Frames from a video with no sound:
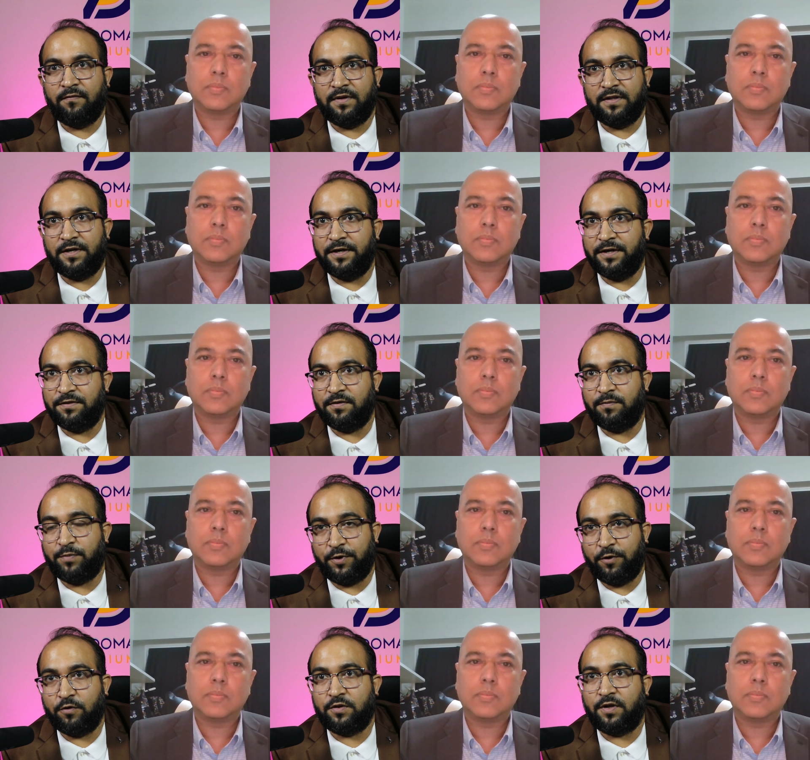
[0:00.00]
Speaker 1: whether it is a
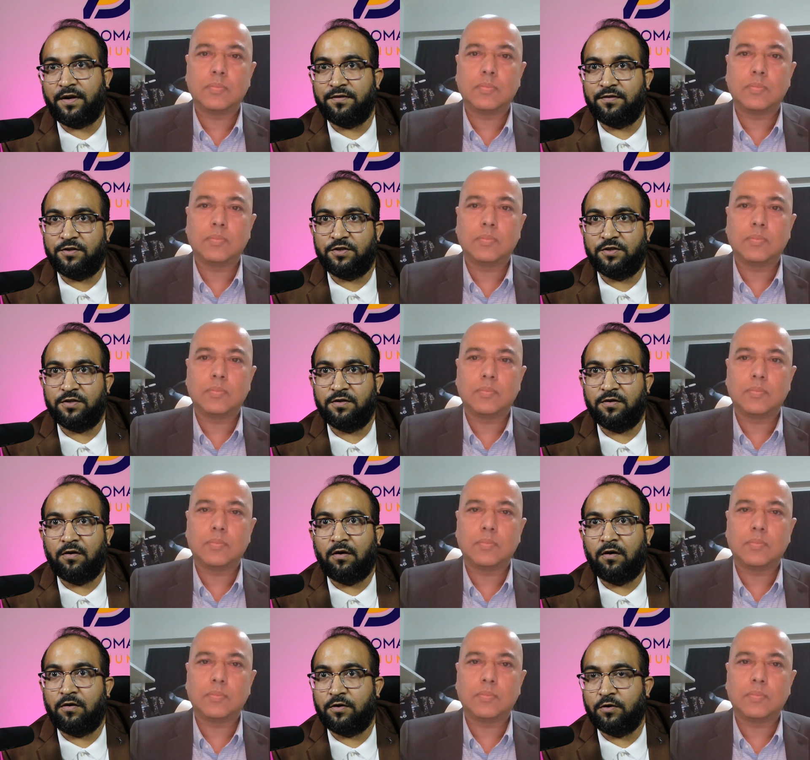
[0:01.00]
pre authorization
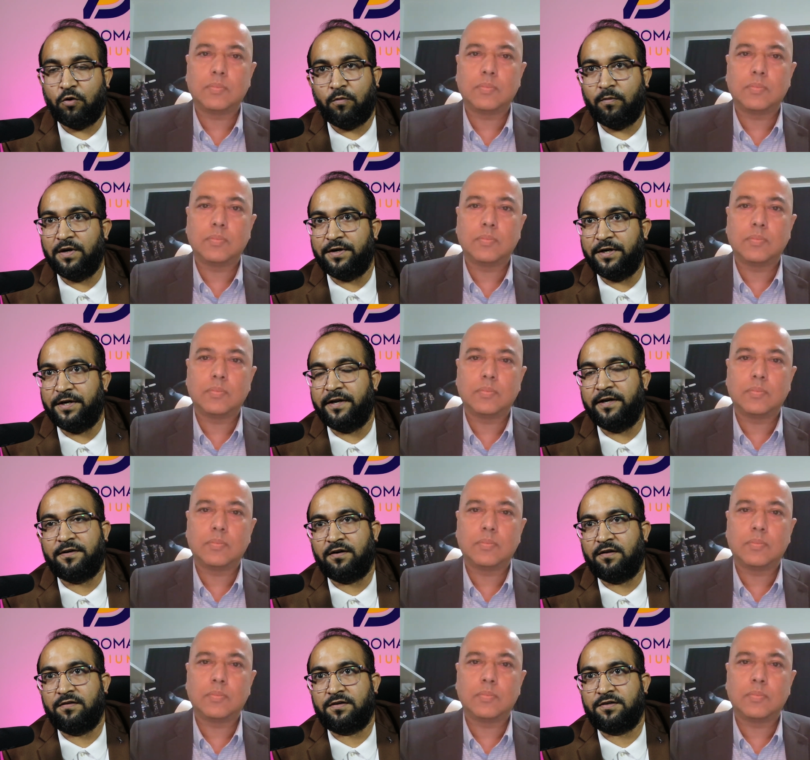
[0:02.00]
or a normal retail
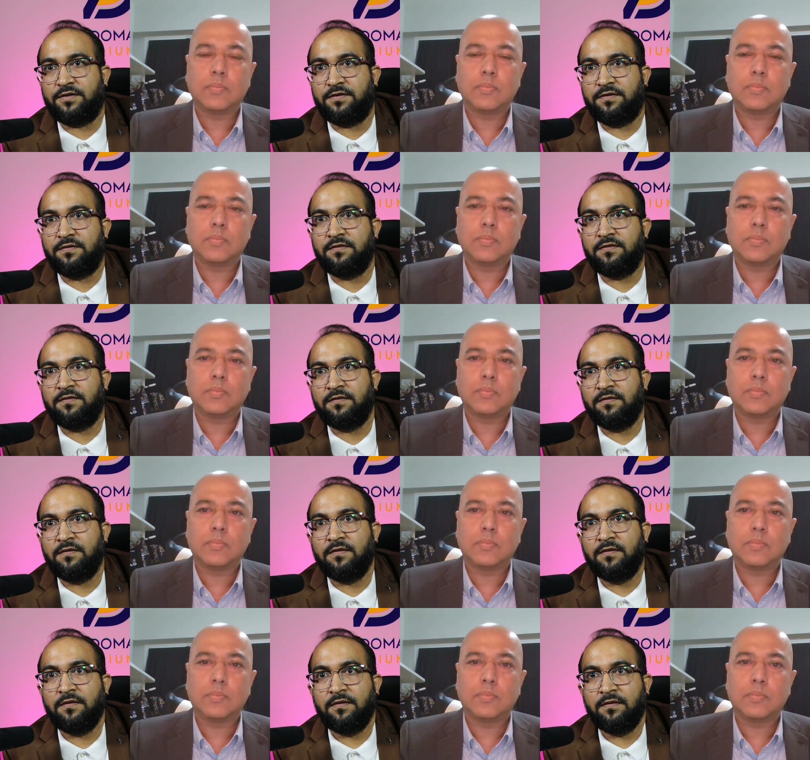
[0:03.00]
transaction?
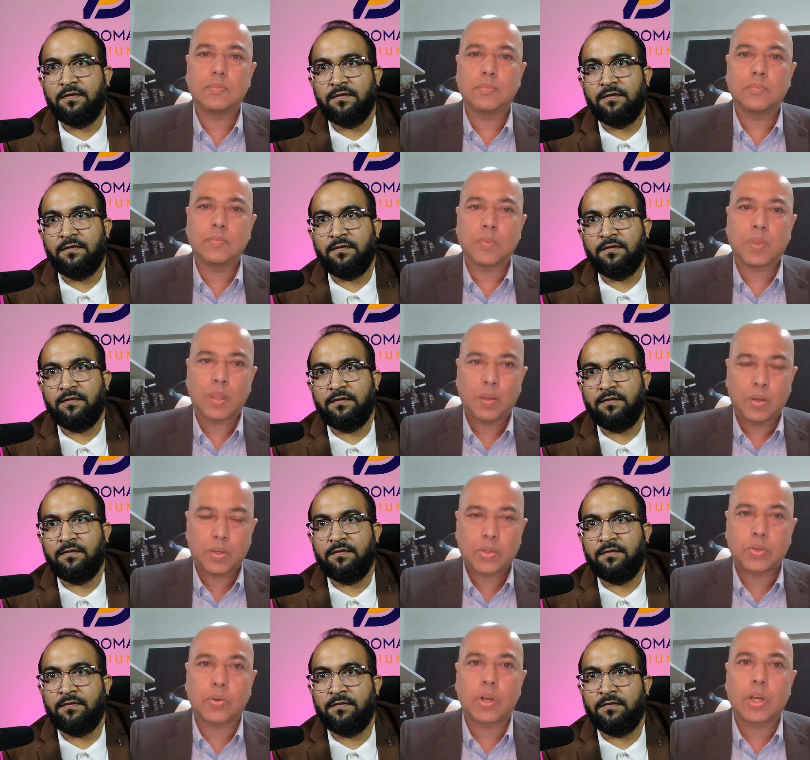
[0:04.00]

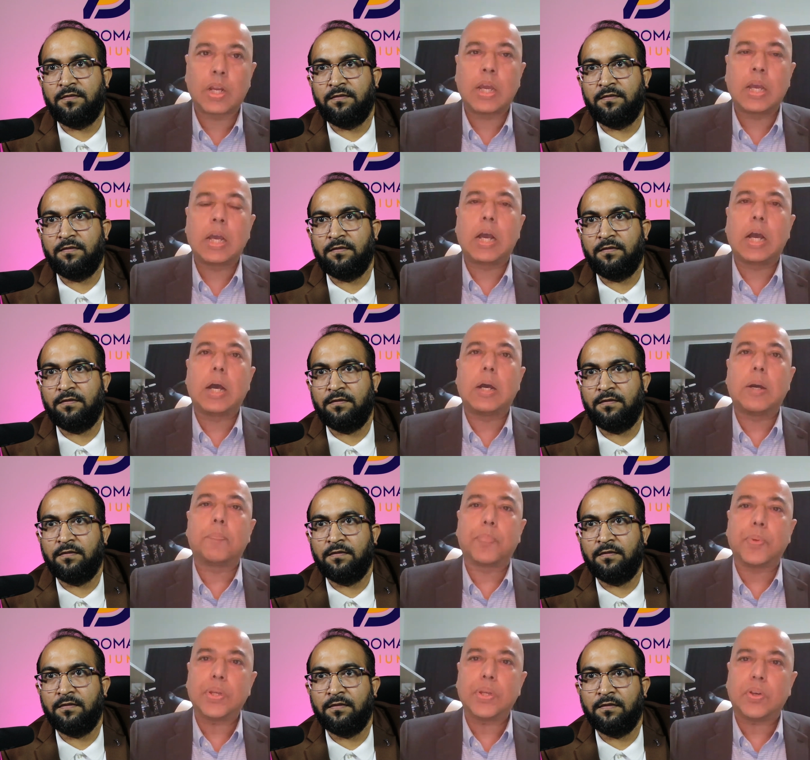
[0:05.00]
Sure.
Speaker 2: A
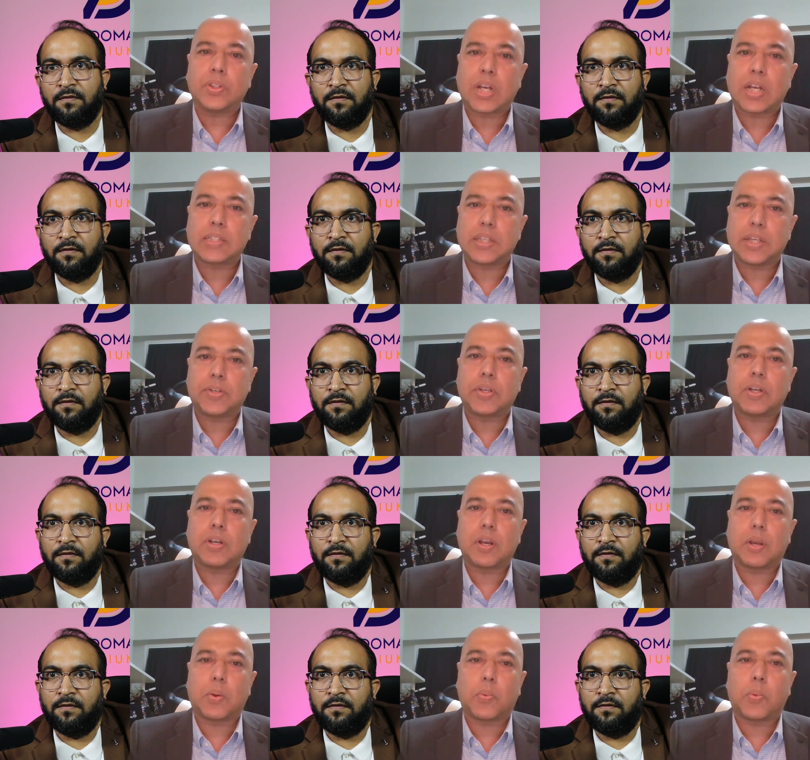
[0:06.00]
pre authorization
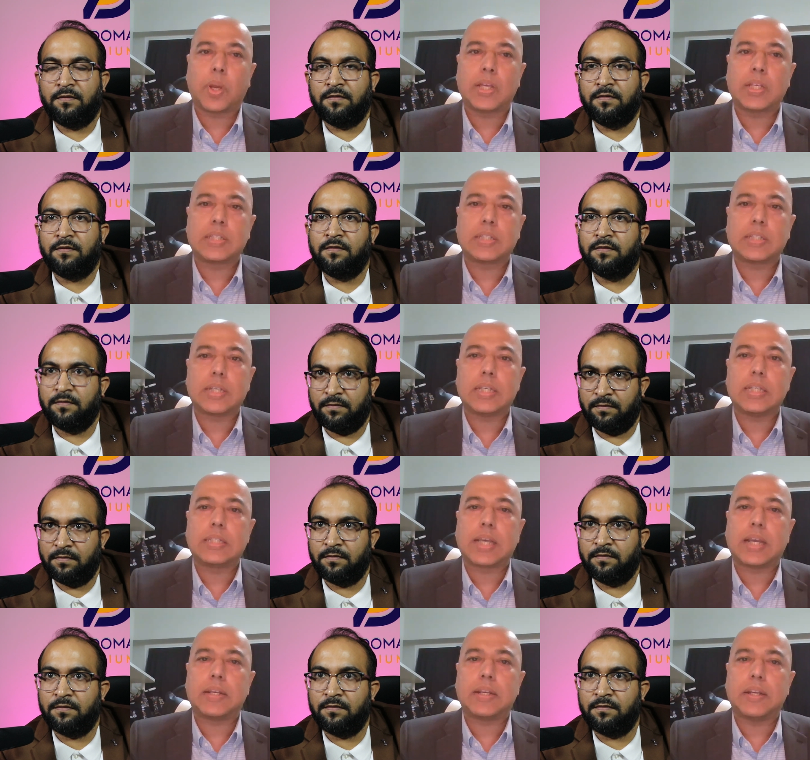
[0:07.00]
request is
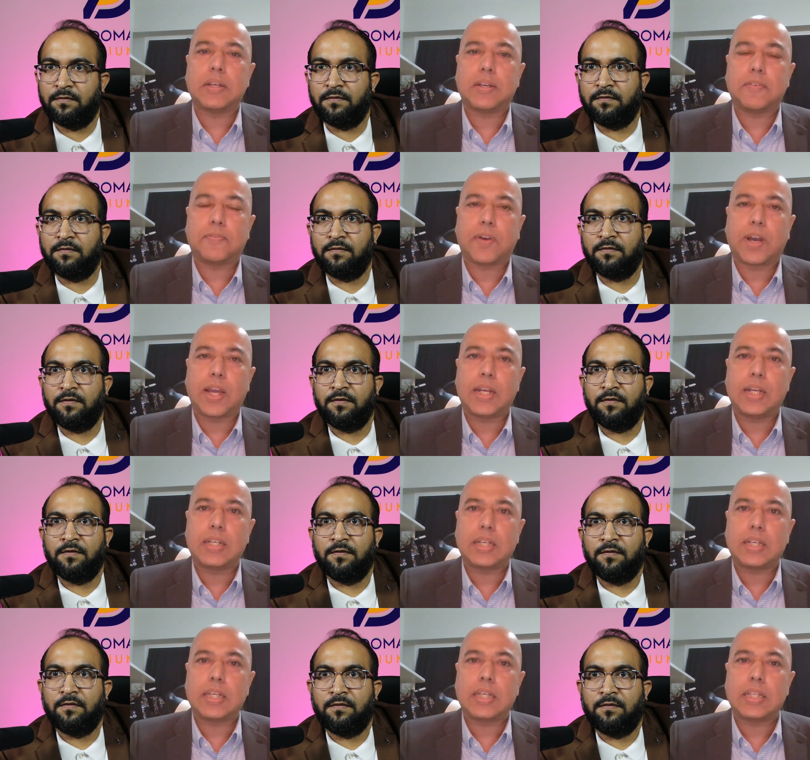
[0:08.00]
identified
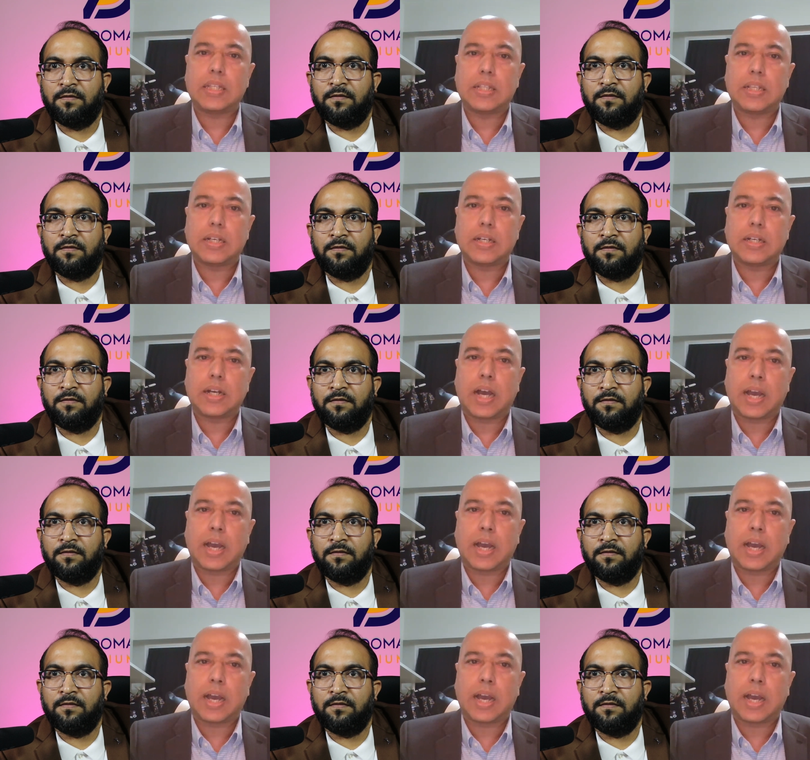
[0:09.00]
in the